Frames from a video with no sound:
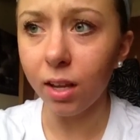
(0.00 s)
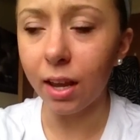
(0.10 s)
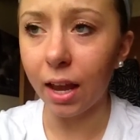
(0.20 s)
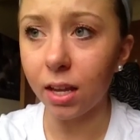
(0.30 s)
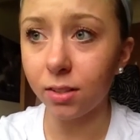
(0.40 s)

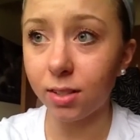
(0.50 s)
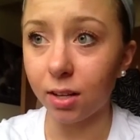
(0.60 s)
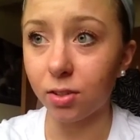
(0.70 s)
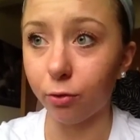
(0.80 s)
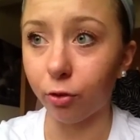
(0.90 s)
8
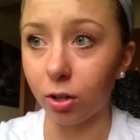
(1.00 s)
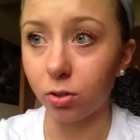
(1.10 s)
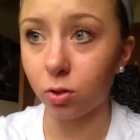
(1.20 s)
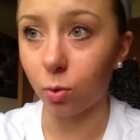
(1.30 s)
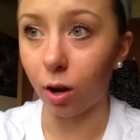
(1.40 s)
sets of front
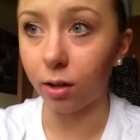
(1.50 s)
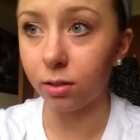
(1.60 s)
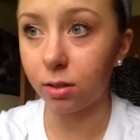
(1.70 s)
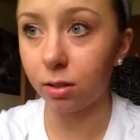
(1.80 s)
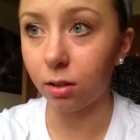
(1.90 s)

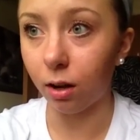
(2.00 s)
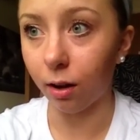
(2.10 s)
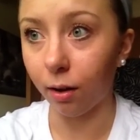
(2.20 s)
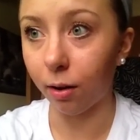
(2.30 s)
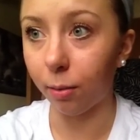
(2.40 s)
squats,
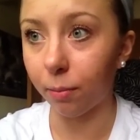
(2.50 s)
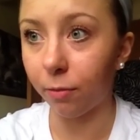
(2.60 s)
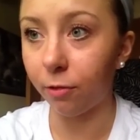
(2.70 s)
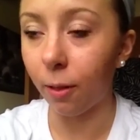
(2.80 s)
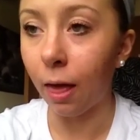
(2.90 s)

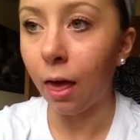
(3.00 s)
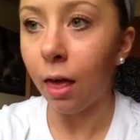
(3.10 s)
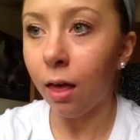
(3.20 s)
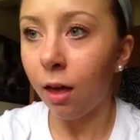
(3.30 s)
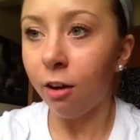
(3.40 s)
5
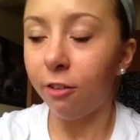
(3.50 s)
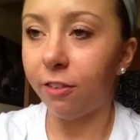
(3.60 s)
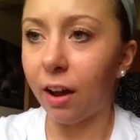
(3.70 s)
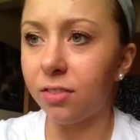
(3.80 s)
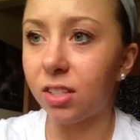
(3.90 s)

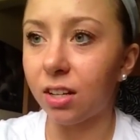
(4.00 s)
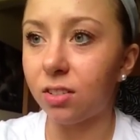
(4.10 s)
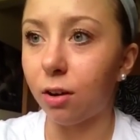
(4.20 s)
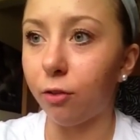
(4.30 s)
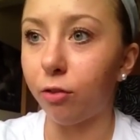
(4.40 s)

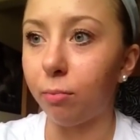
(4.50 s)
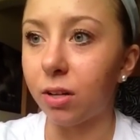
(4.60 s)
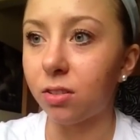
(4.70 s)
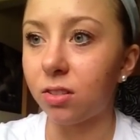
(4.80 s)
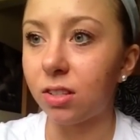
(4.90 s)
sets of
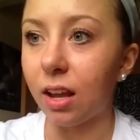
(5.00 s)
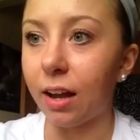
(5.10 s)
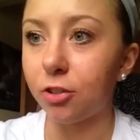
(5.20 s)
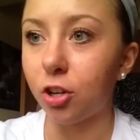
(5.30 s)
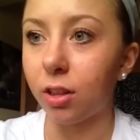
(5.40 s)
muscle
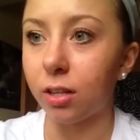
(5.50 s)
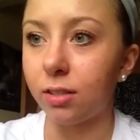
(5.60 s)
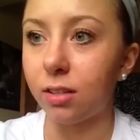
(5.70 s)
snatch and then